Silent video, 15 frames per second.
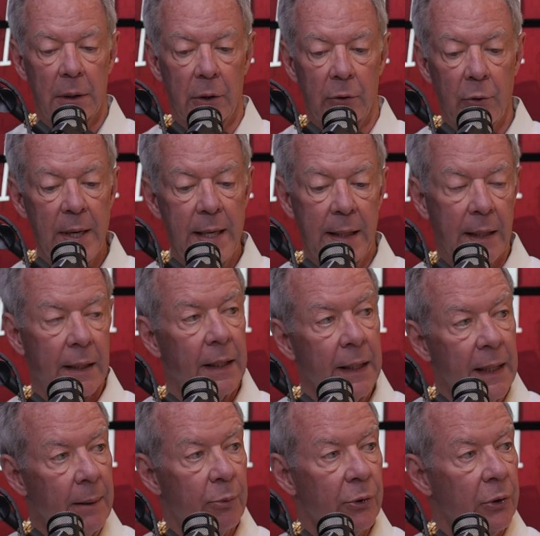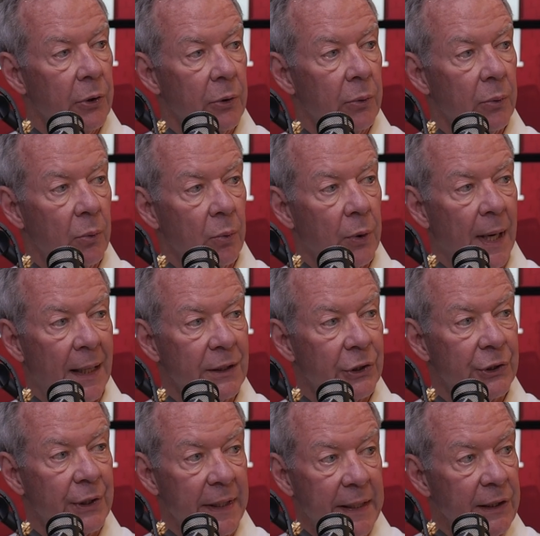Greek and Hebrew were not
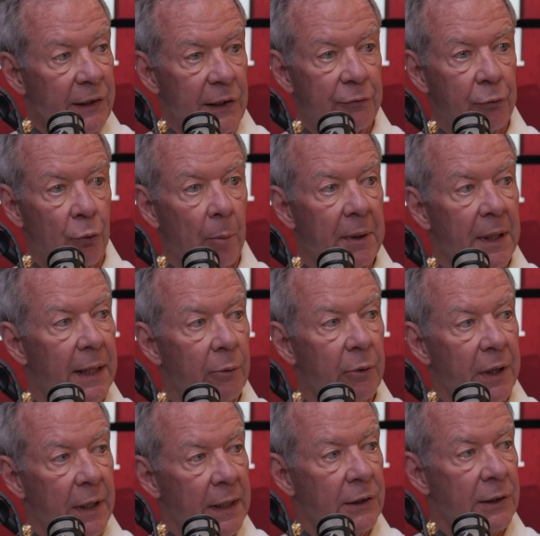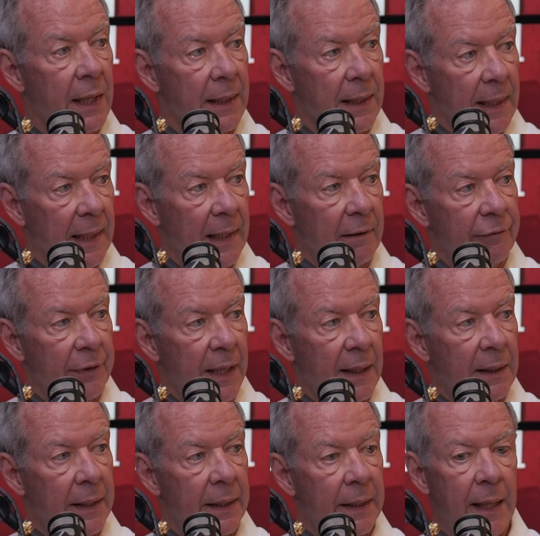just easy for me, they were things I love, and I,
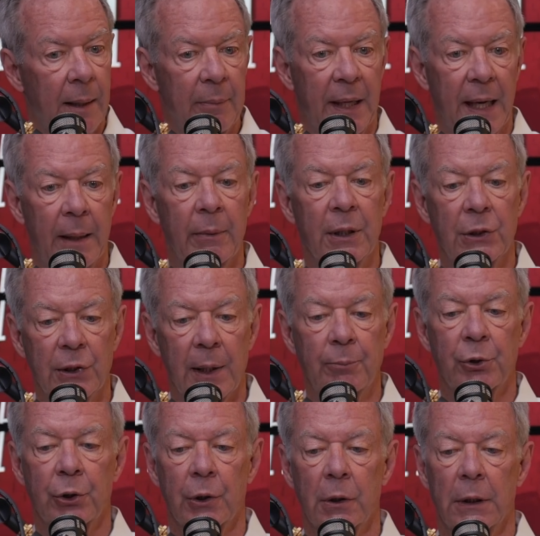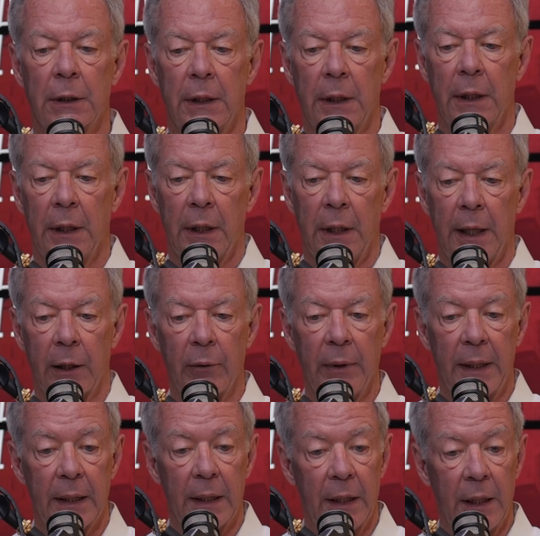and I became exceptional in
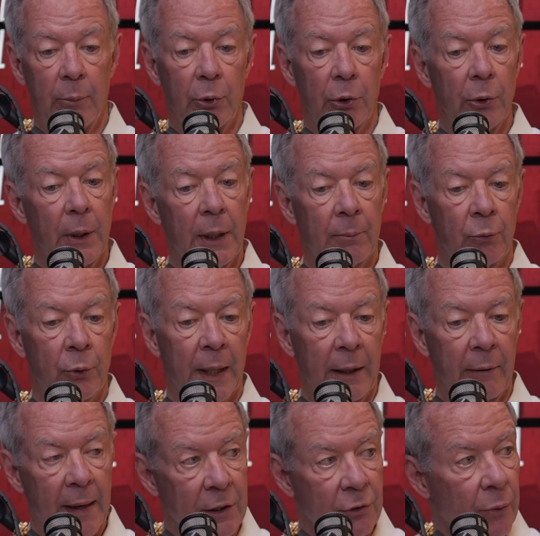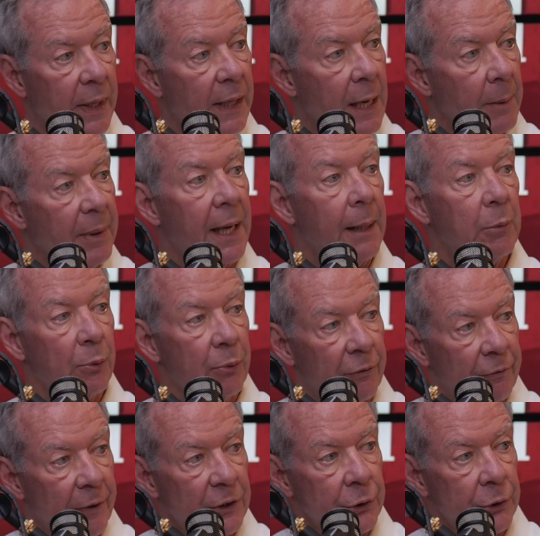Greek and Hebrew, and when I graduated, I became a
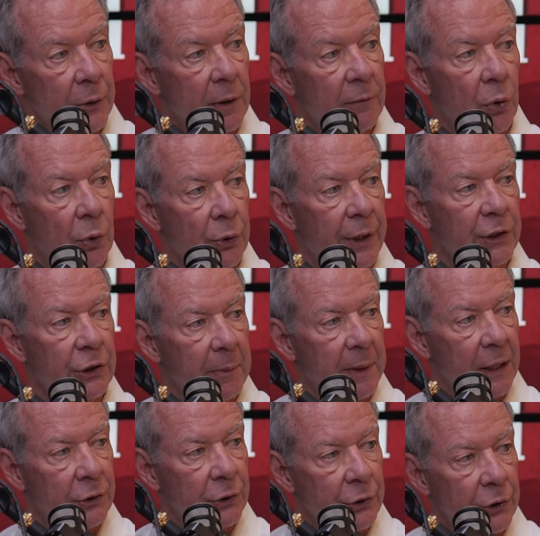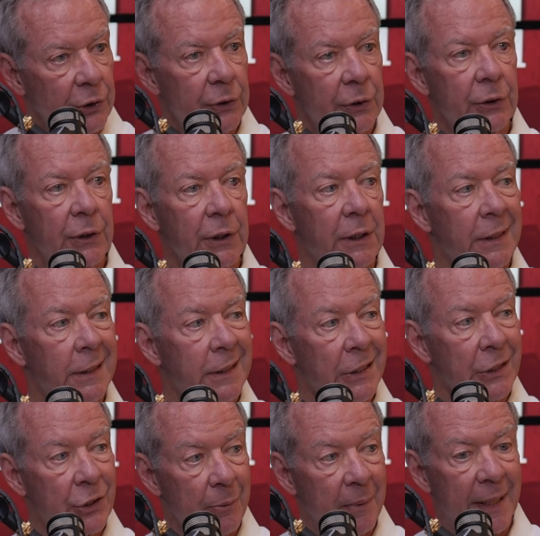professor of Old Testament exegesis
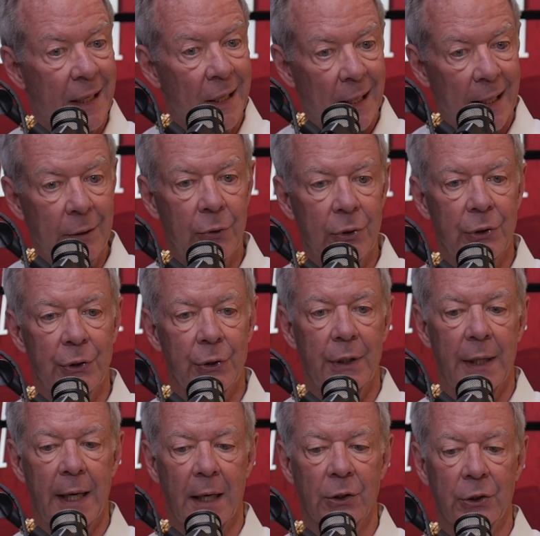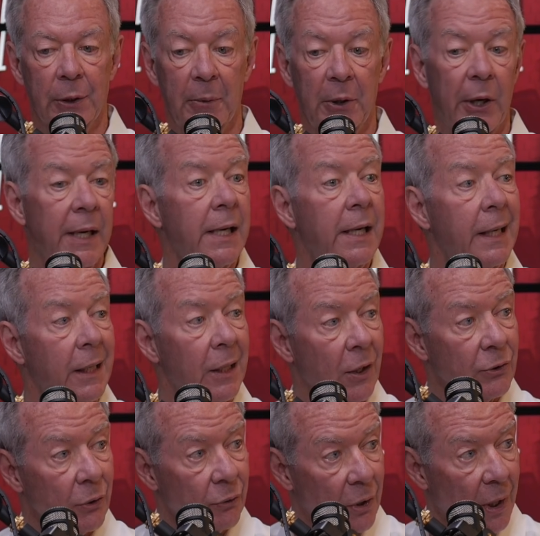and Semitic languages at Dallas Seminary, and I
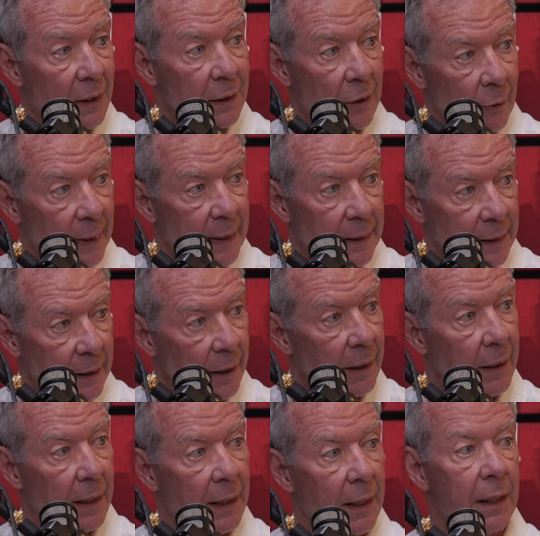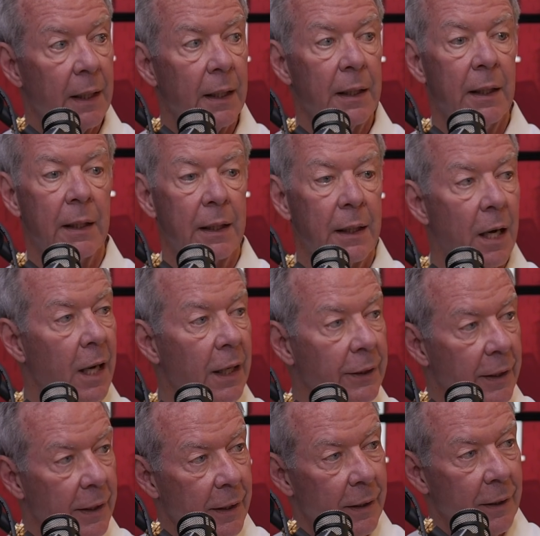also taught Greek there. Uh,
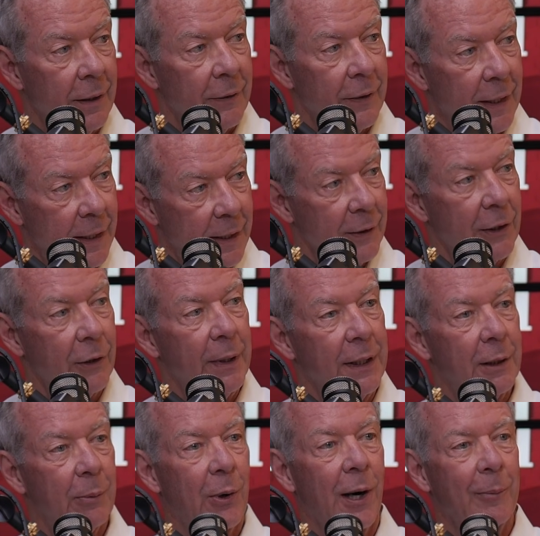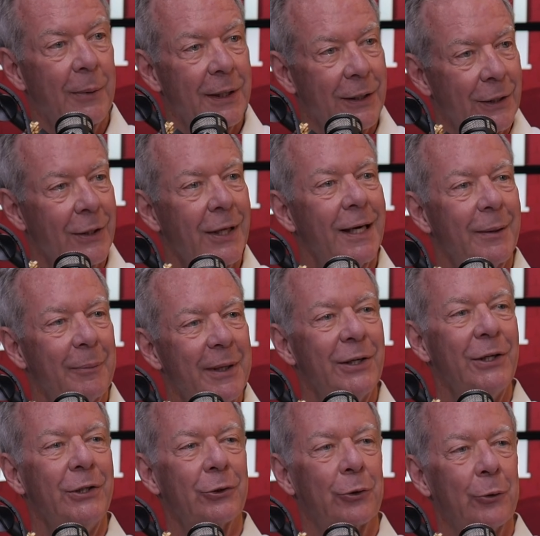Conde, the head of the Greek department, into letting me
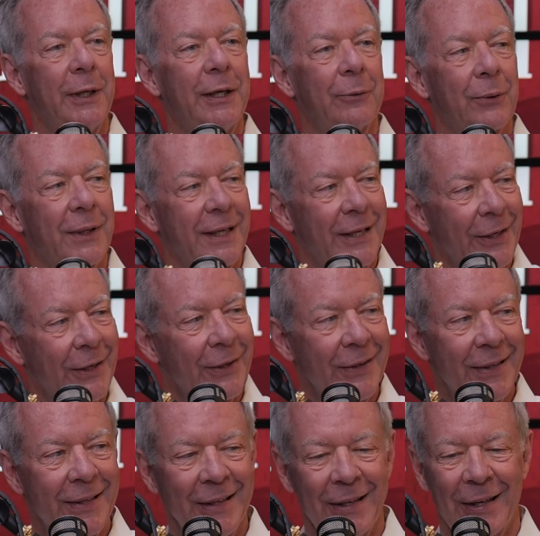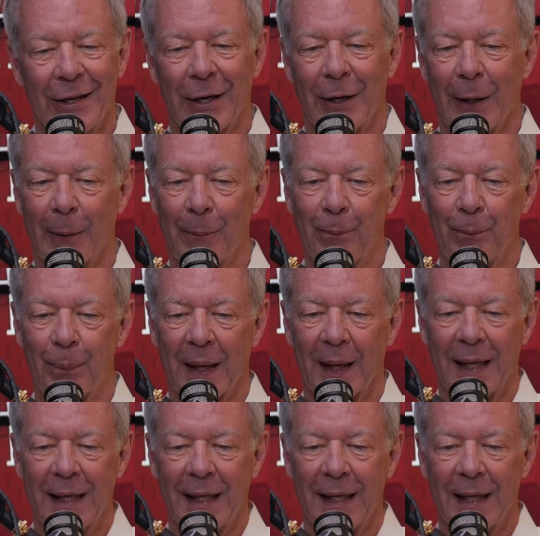teach Greek one year. Um,